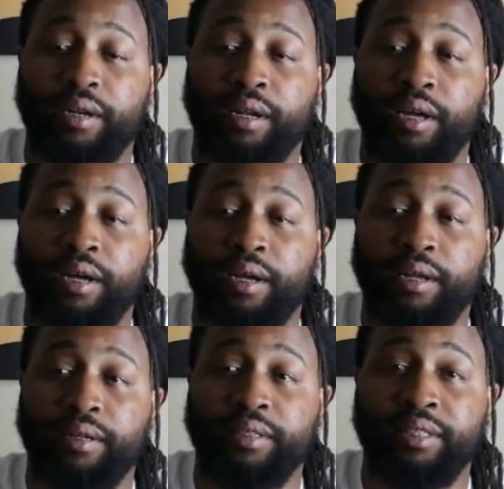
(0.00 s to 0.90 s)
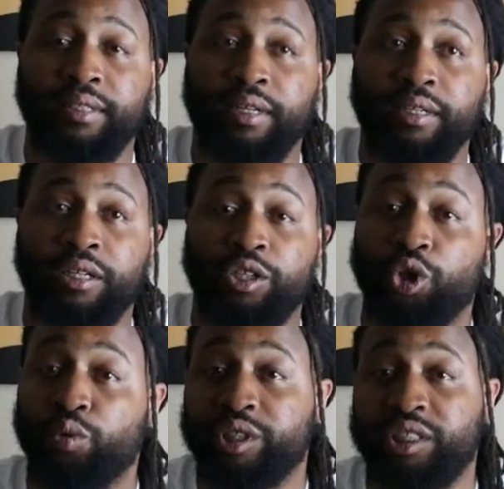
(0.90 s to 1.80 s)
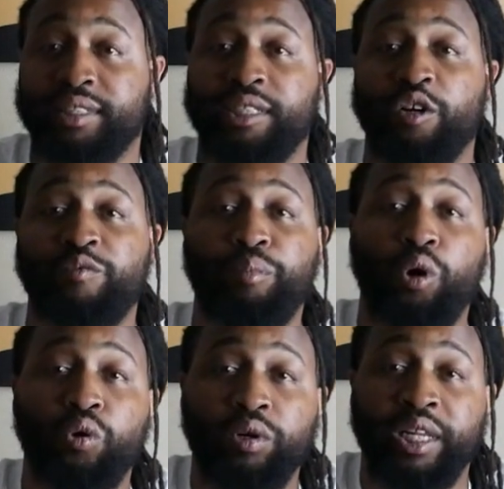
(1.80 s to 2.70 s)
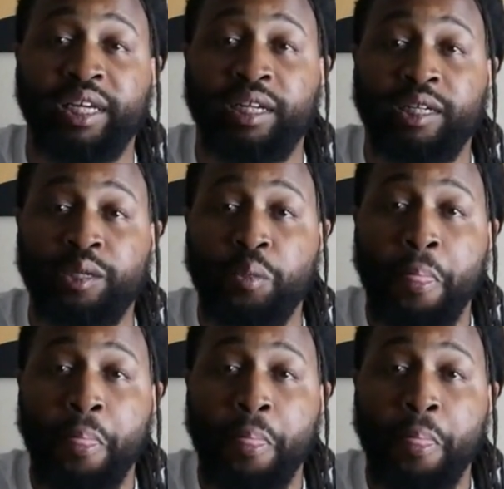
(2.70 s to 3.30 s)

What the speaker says: the do-it-yourself bowl cleaning.